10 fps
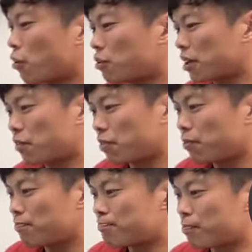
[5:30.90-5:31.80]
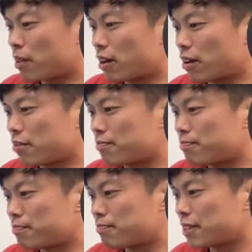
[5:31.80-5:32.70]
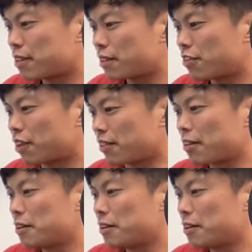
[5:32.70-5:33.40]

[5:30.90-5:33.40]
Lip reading: only uh, thing